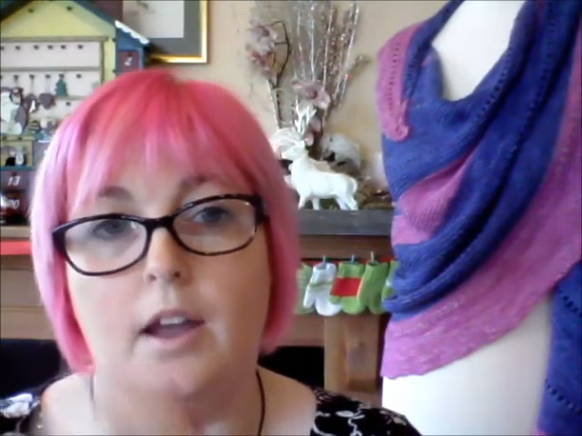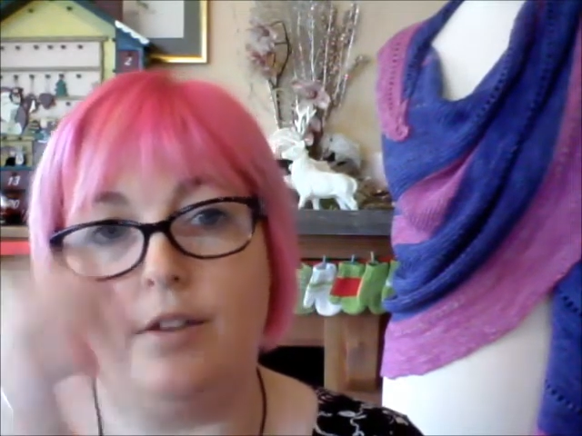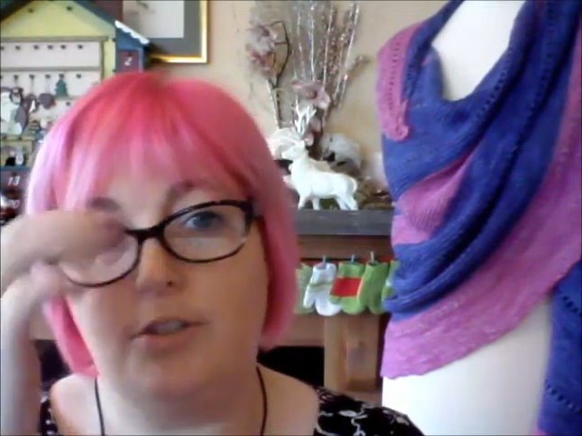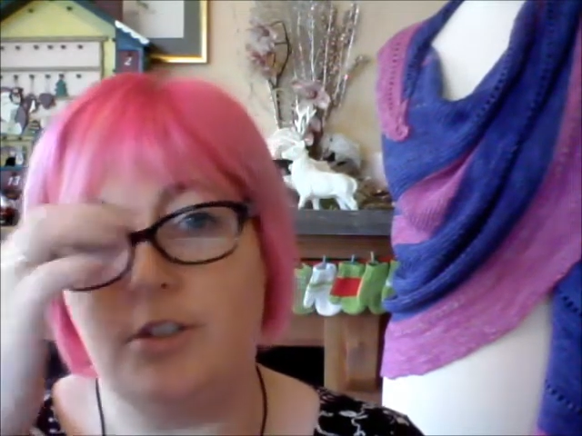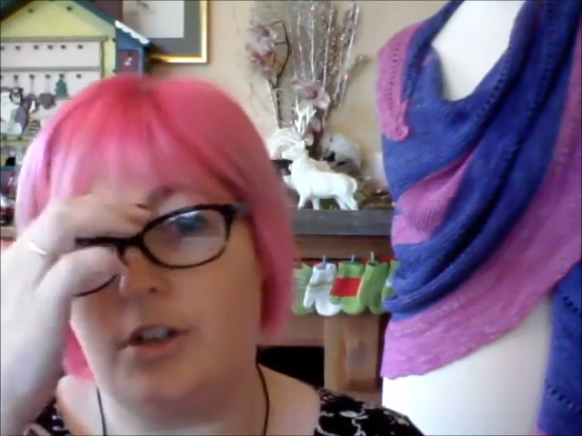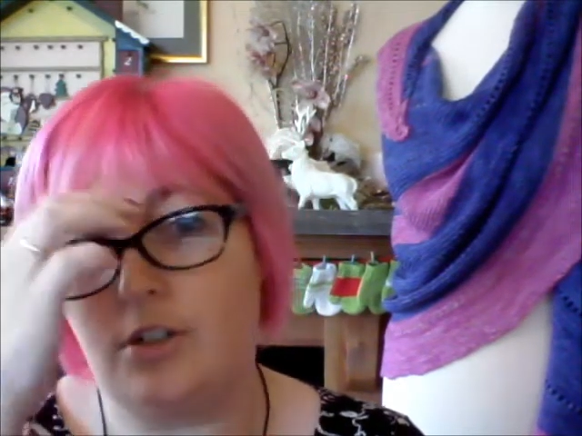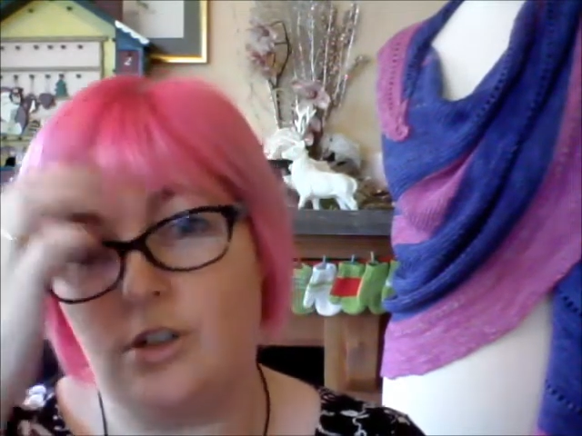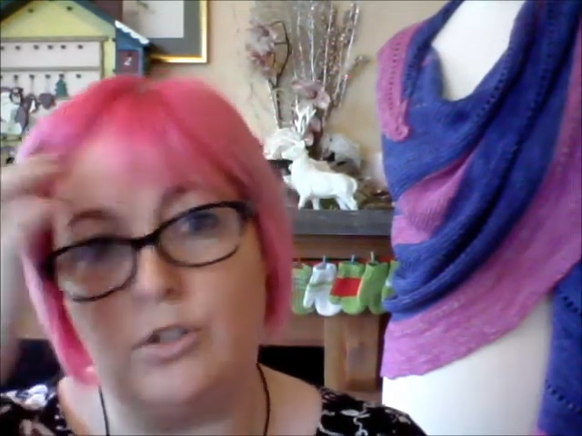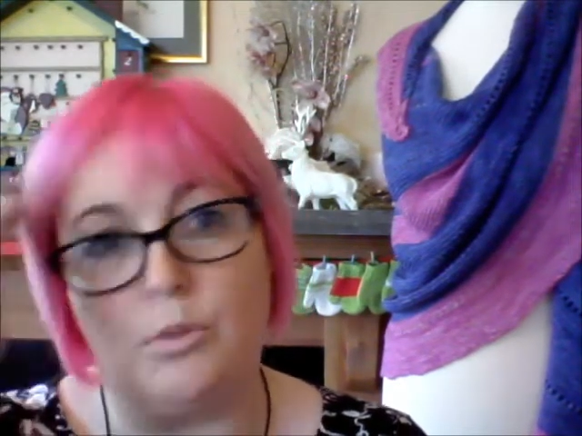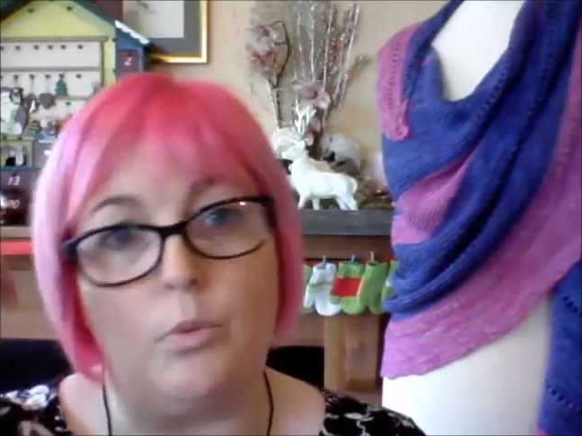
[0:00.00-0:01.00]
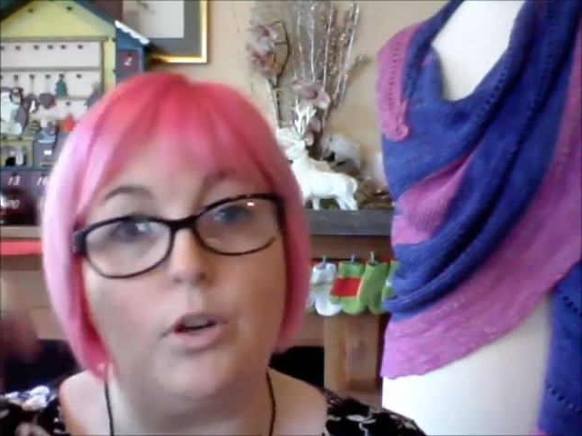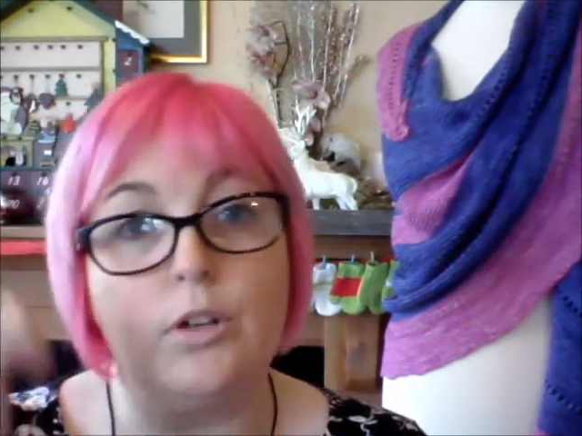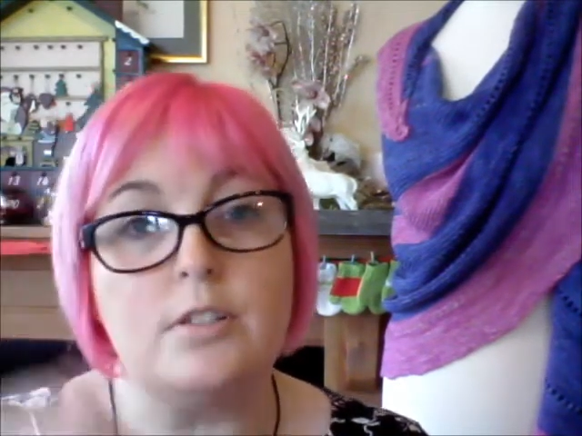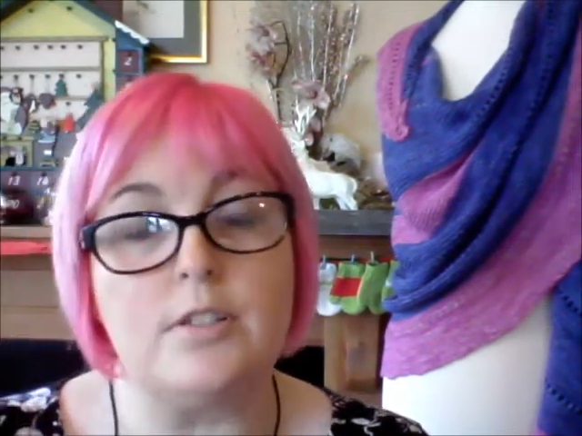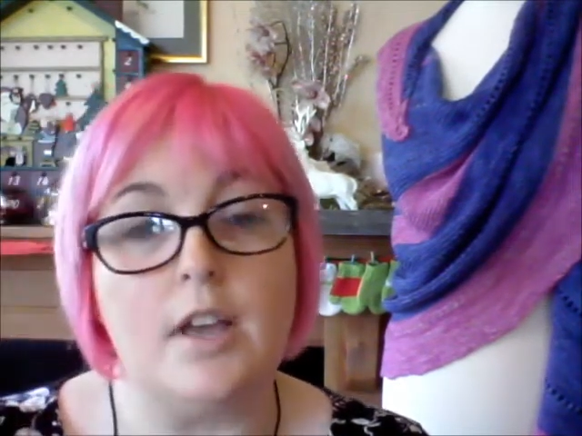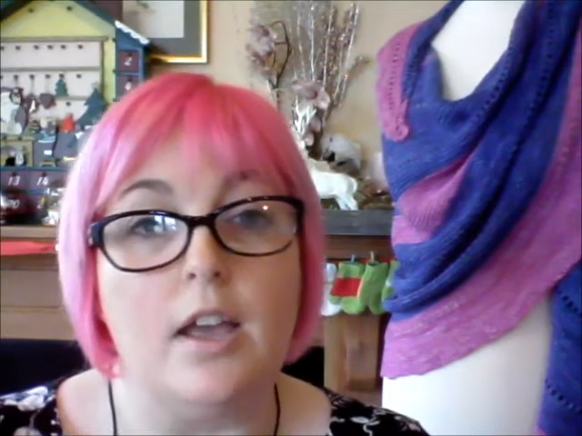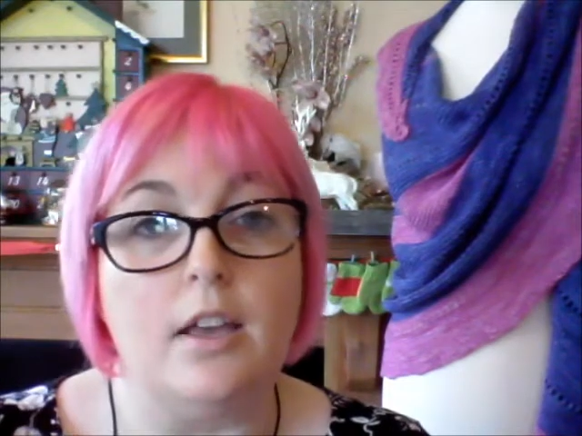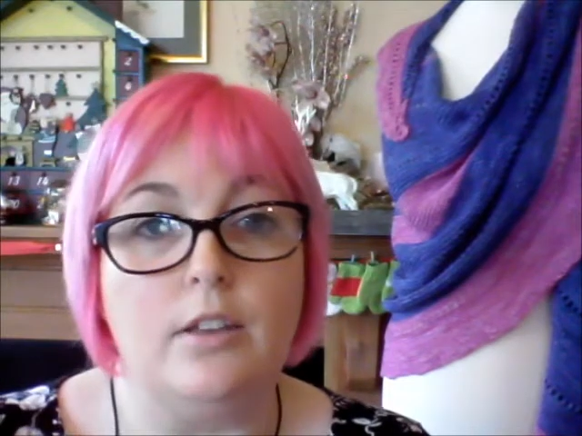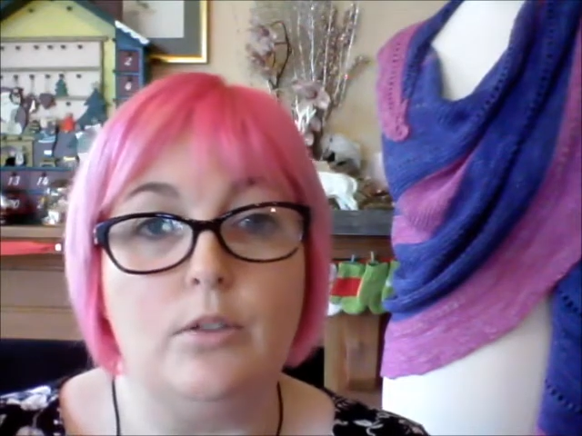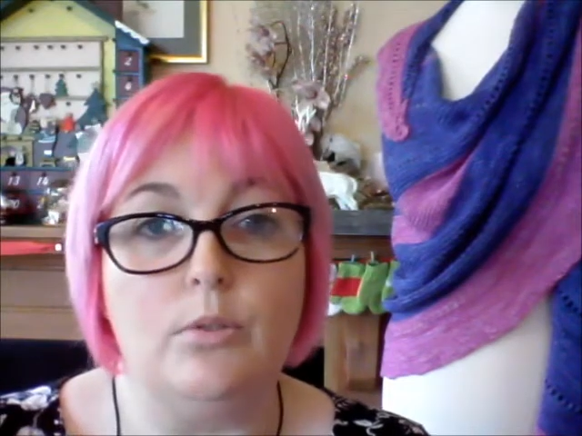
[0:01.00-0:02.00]
and if you search under words,
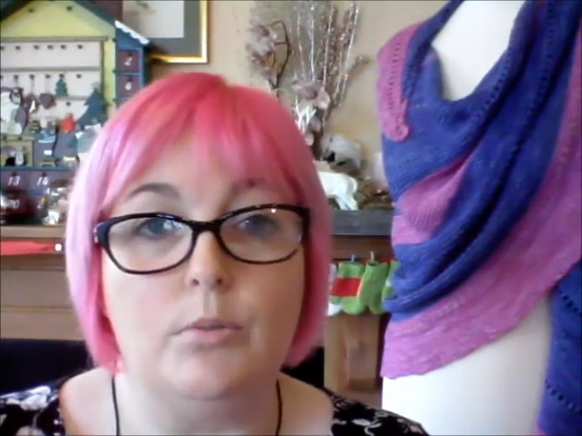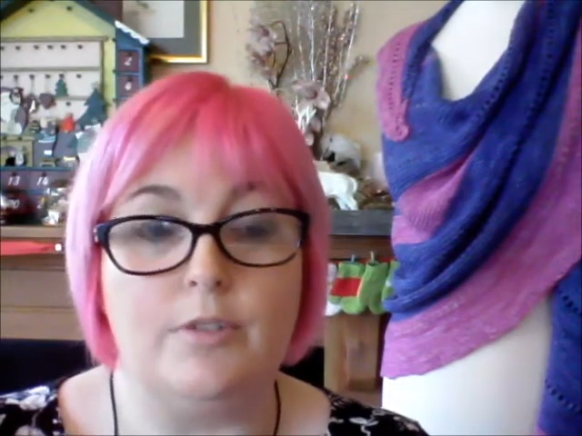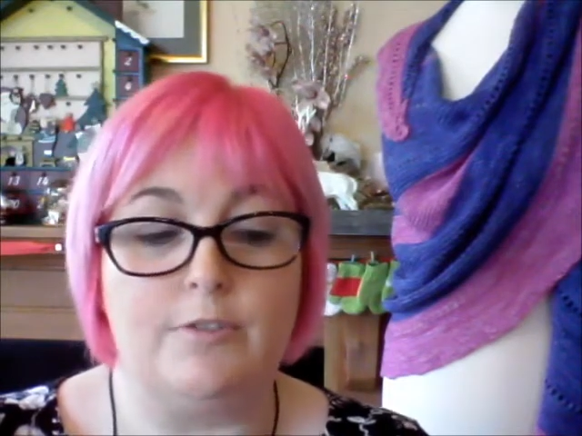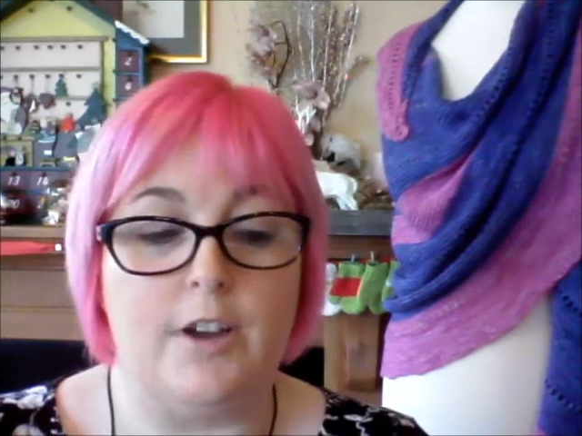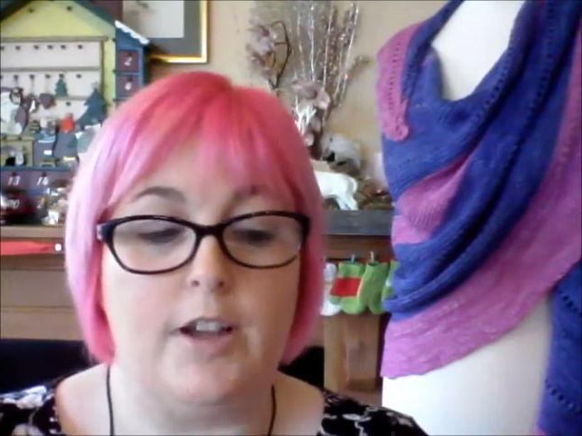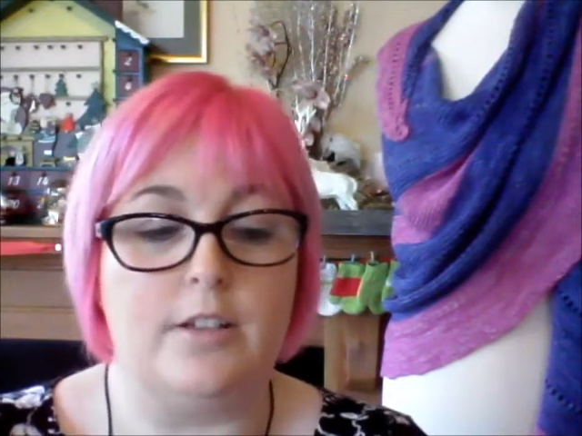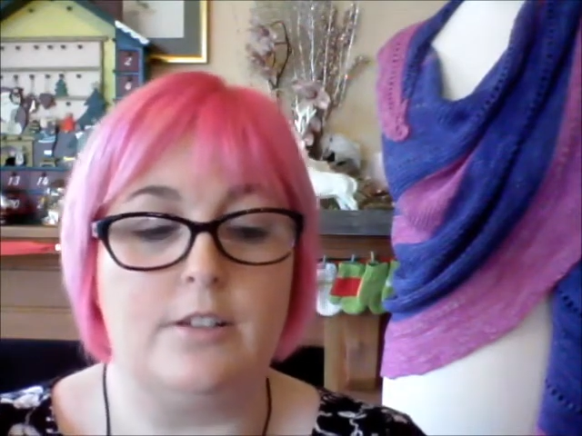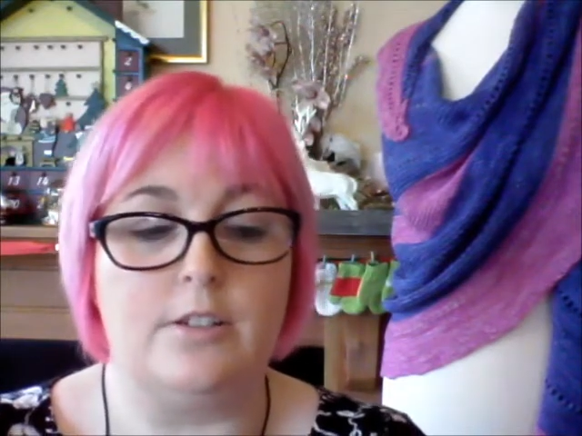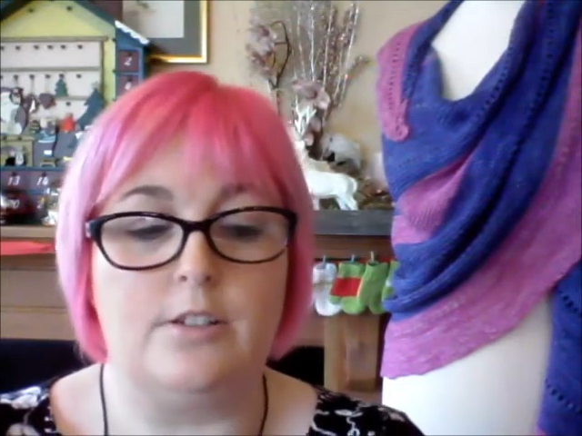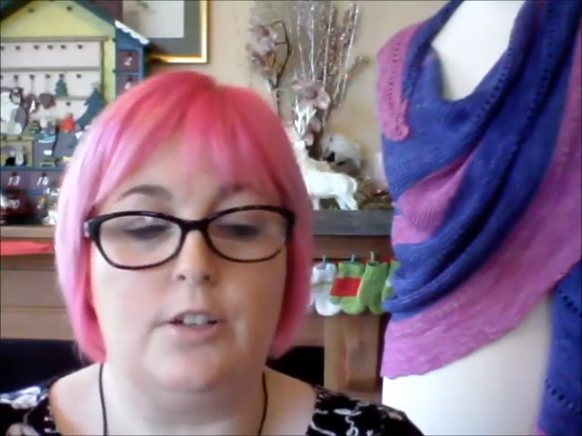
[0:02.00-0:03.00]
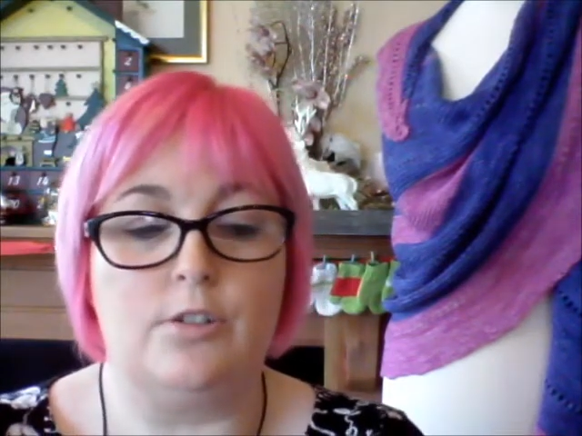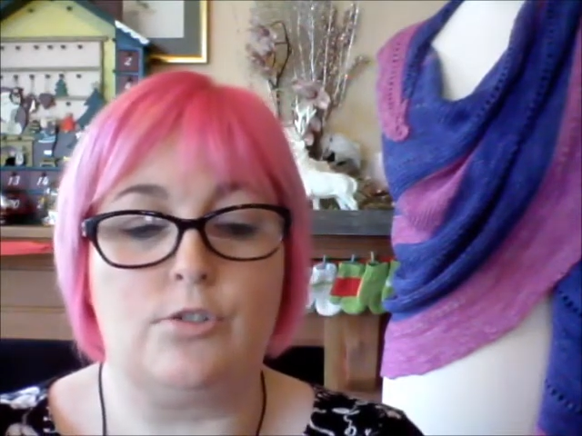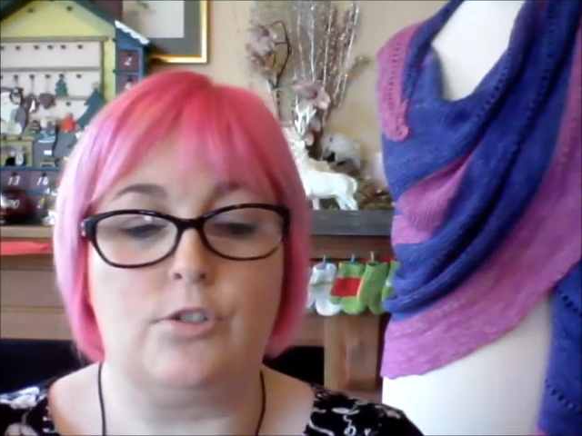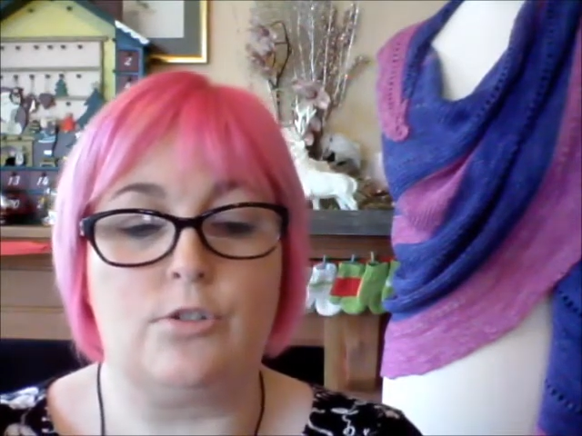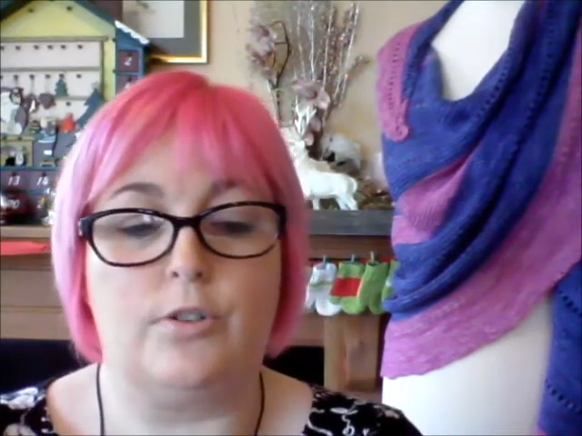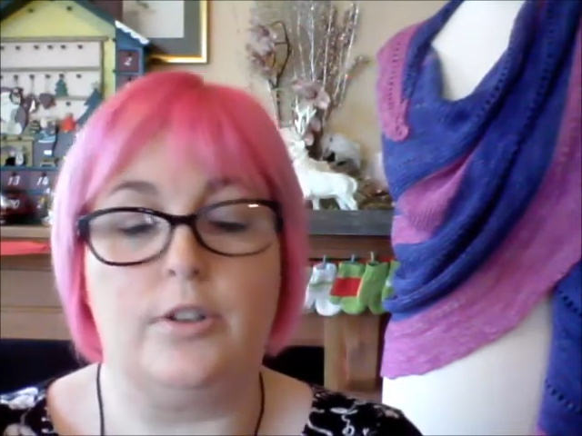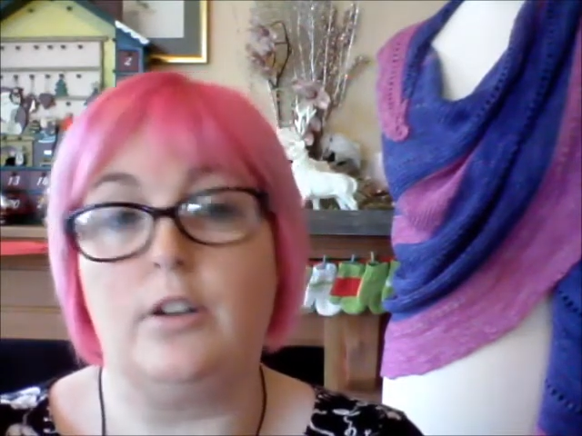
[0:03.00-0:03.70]
you will find Deirdre's story.